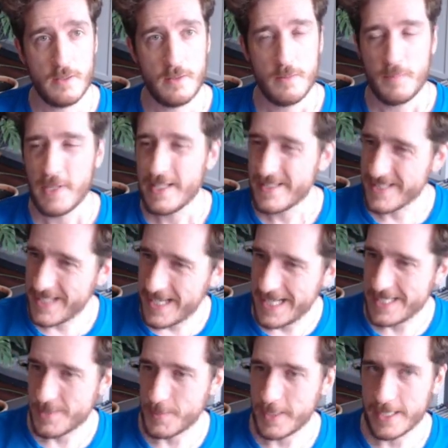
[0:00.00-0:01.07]
But it's
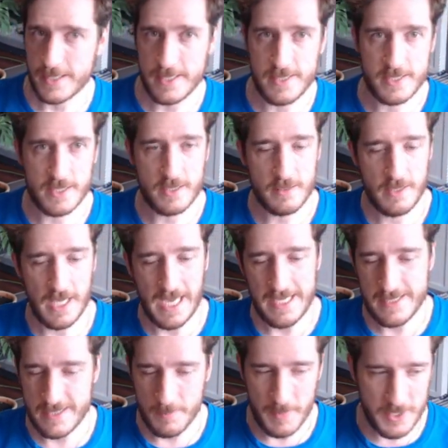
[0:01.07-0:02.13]
nice. We get this
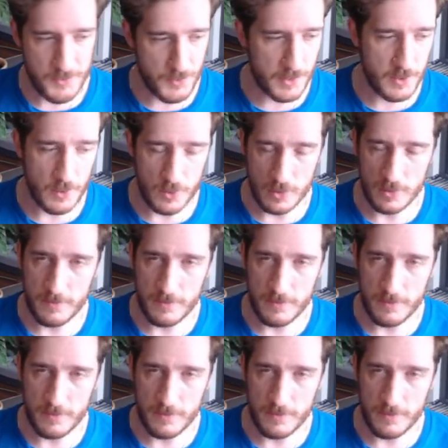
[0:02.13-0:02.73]
asymmetrical,